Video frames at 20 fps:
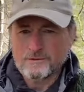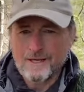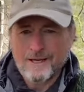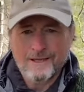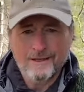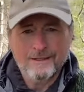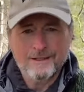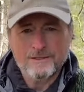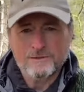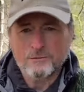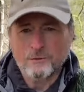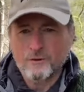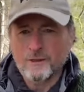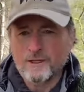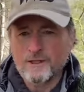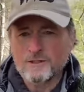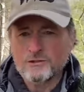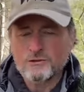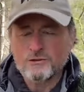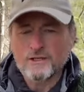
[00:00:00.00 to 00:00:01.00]
Yeah, it is what
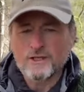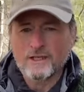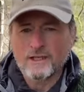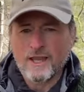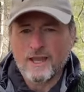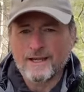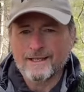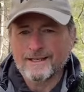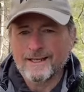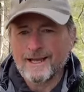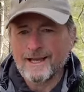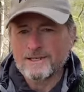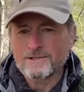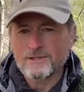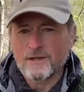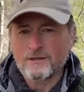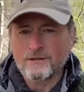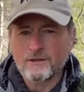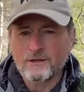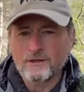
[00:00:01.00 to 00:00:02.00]
it is. You get a lot of guys
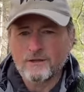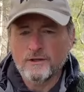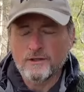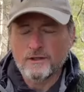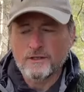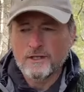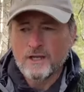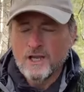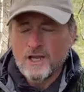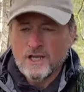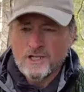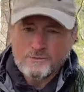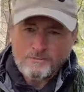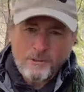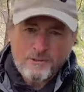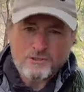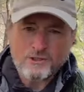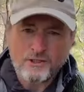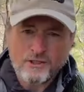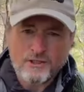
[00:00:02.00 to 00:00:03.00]
out there, they're,
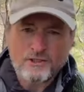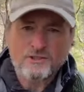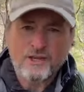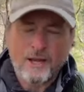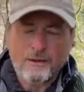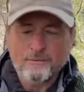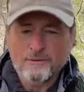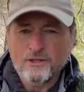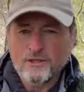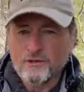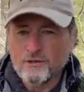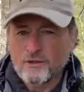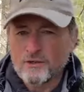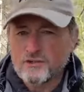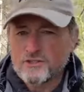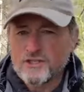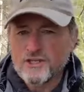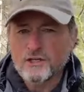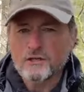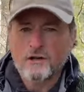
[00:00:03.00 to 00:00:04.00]
especially this time of year, they're
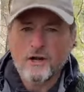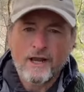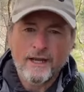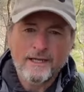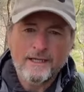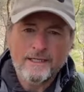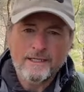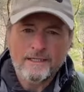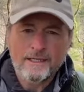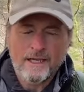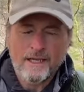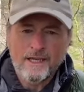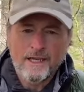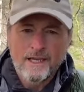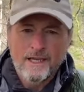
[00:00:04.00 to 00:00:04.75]
deer hunting.